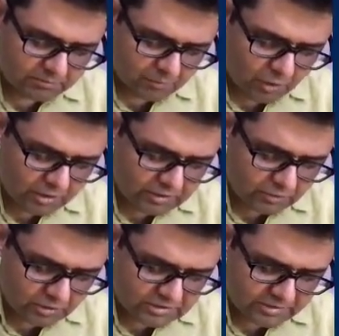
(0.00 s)
modern
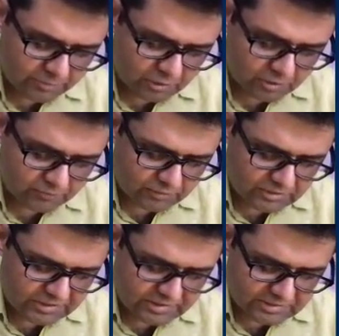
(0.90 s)
concept of
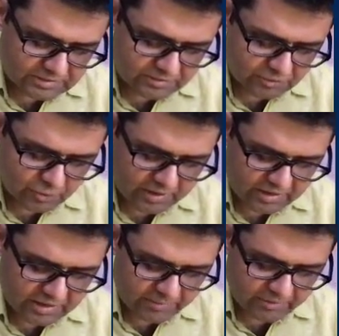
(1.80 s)
genes. You
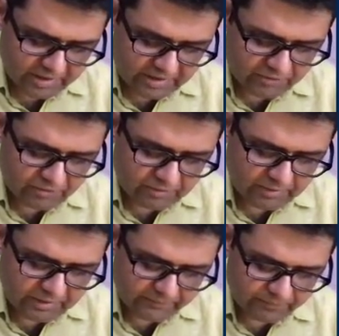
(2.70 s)
can keep writing with
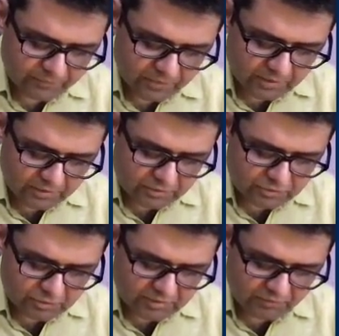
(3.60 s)
me.
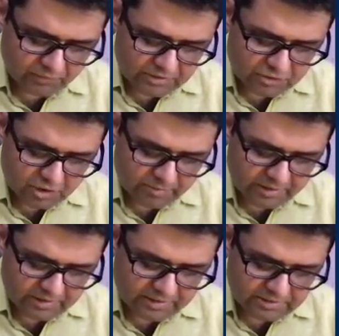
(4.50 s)
So the first
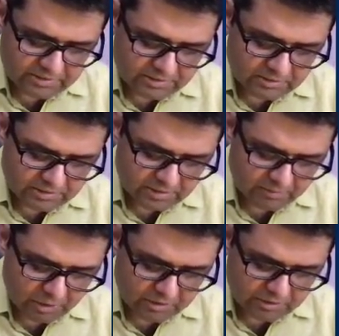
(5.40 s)
topic is the
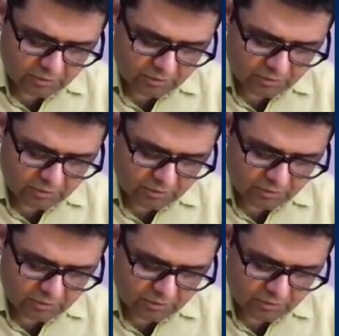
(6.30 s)
modern